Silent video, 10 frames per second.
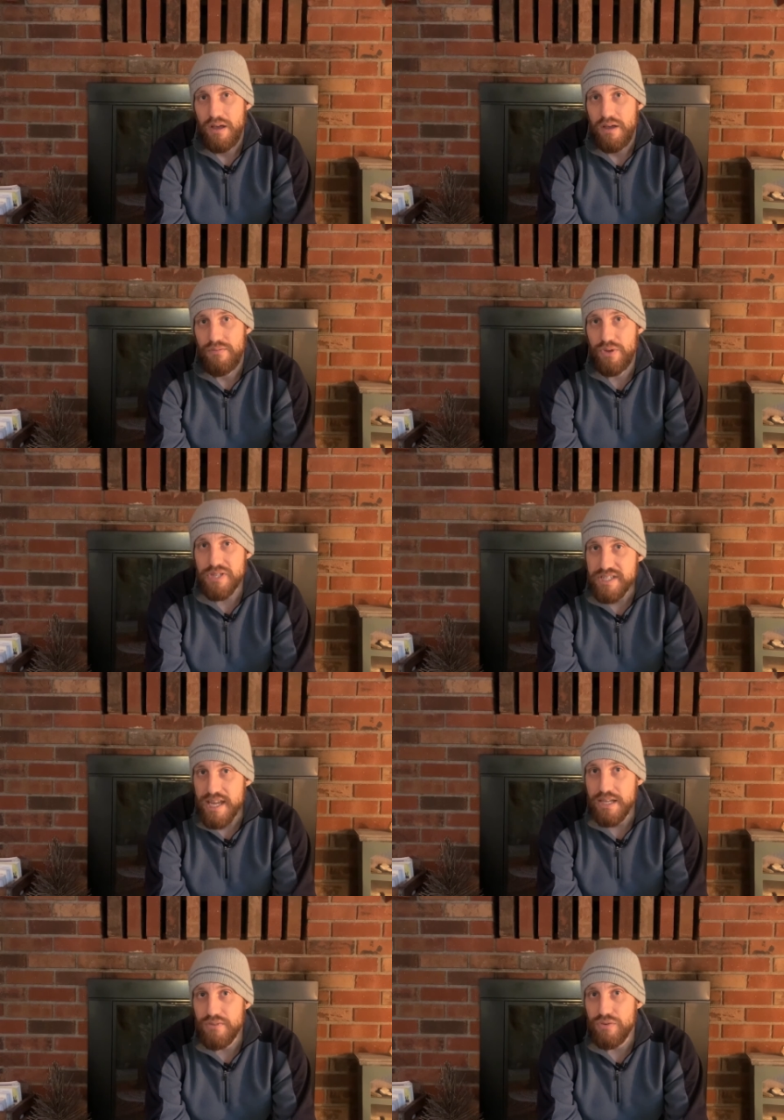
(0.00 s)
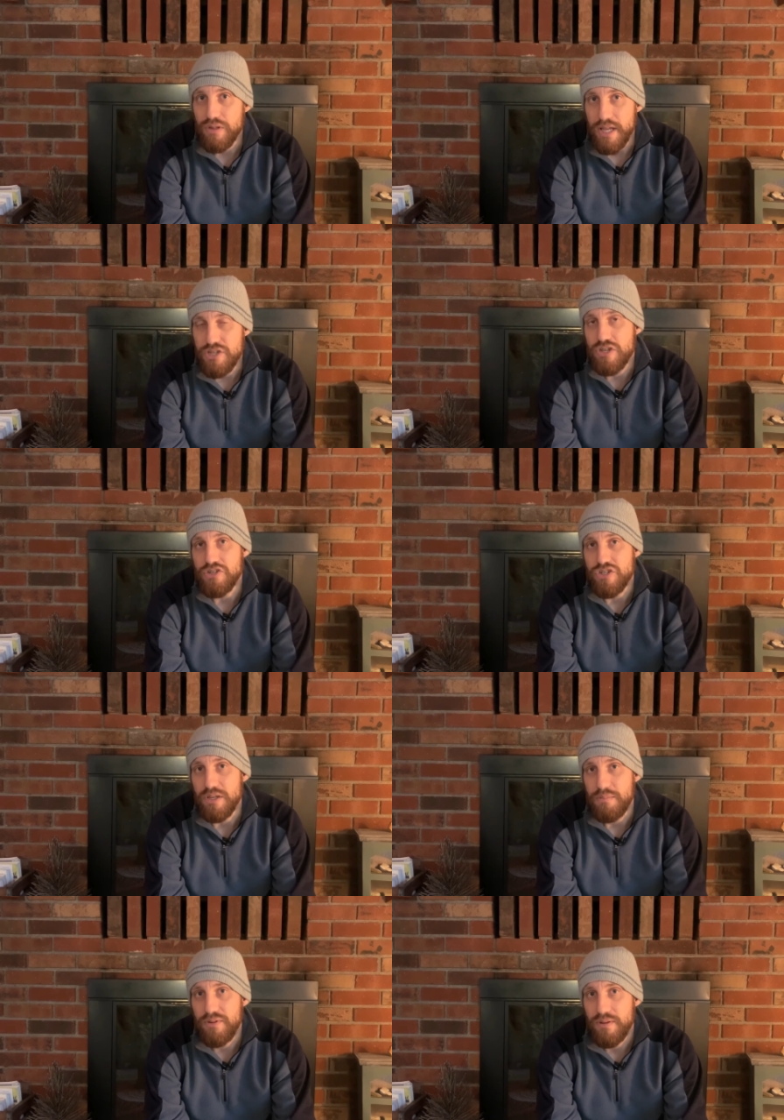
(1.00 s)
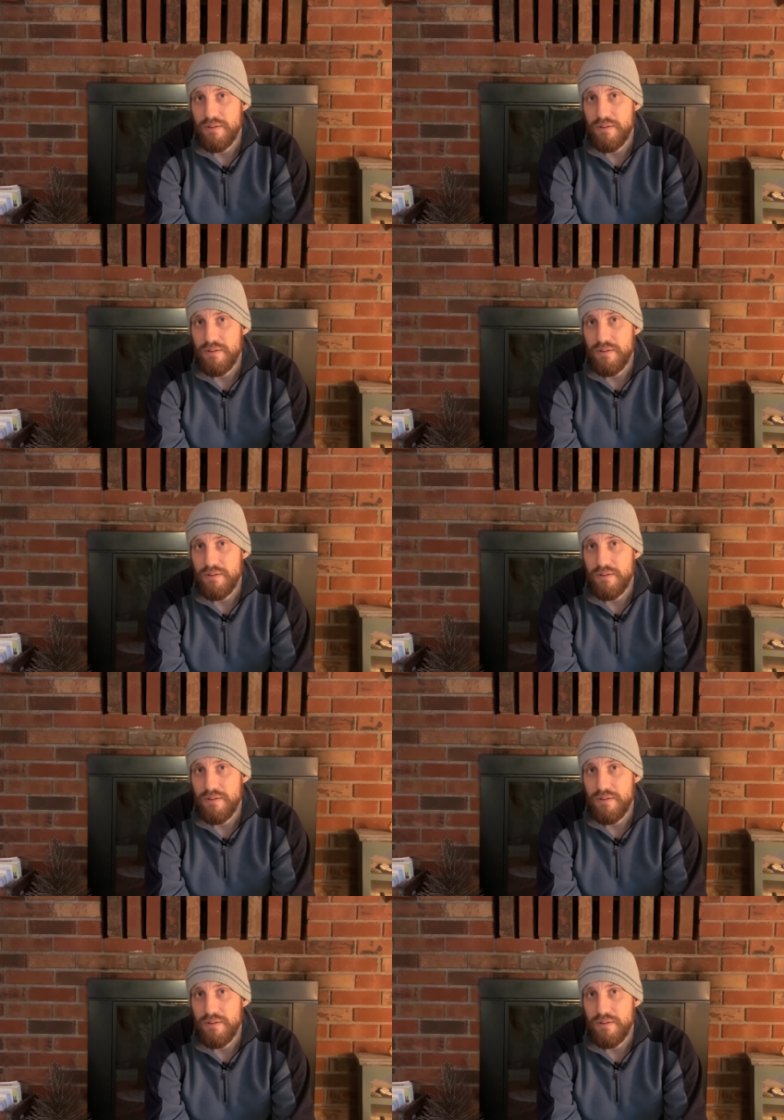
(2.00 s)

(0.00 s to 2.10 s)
for the sake of relationships.